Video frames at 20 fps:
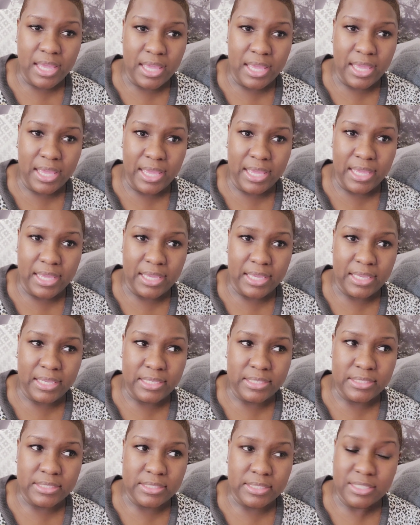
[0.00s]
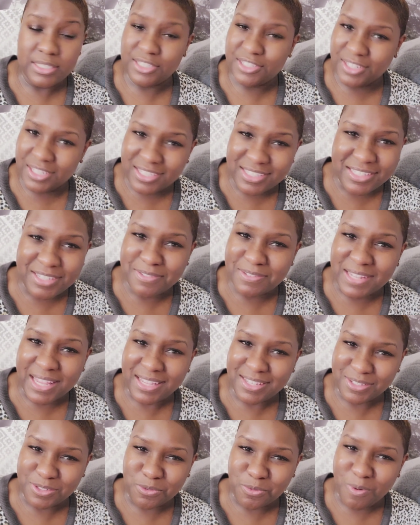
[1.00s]
and it seems like
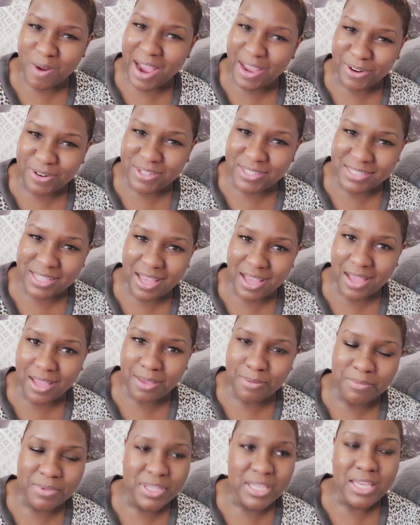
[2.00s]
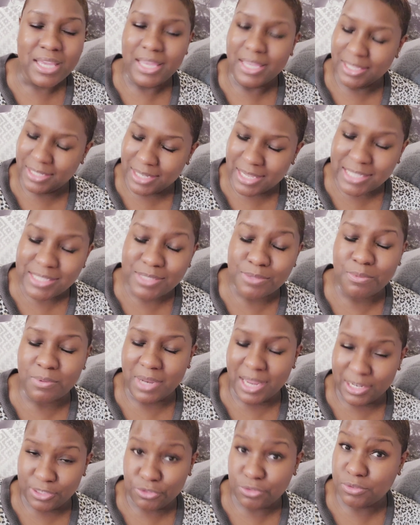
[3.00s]
it's right on time. And that's what I
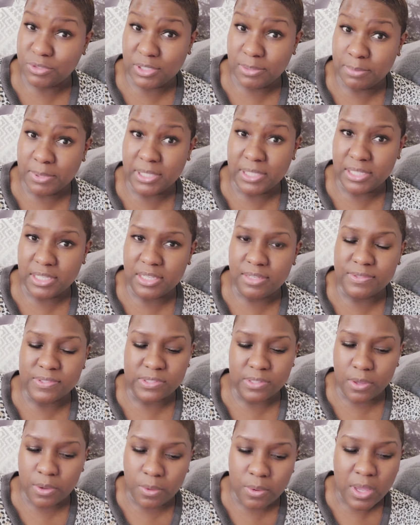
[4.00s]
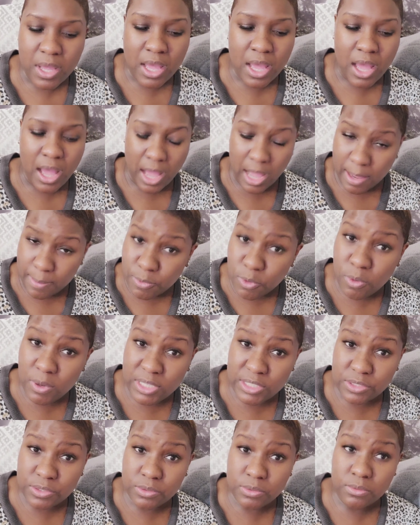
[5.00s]
truly believe. So I'm going
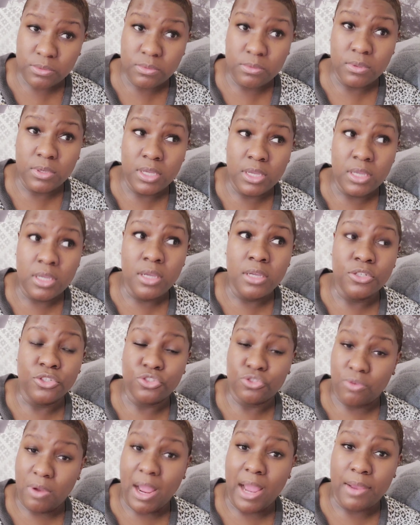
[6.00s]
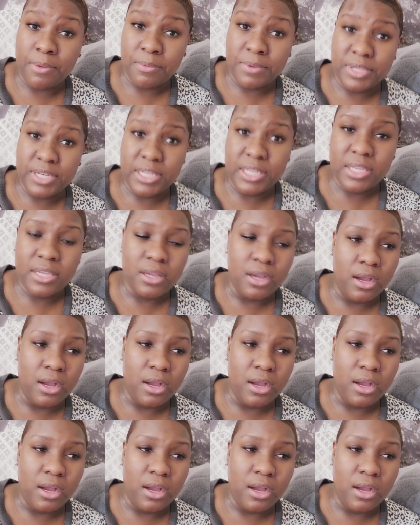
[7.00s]
to try reading